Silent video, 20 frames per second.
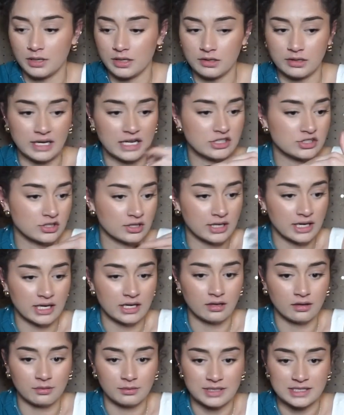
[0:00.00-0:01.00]
Mother Nature,
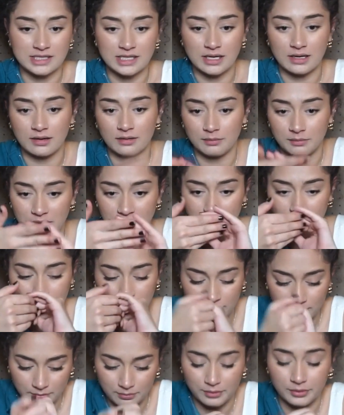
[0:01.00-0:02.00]
Ana Luisa, me,
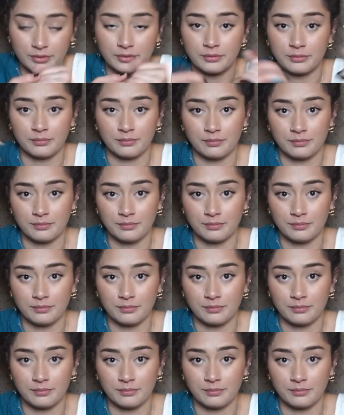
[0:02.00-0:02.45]
boom,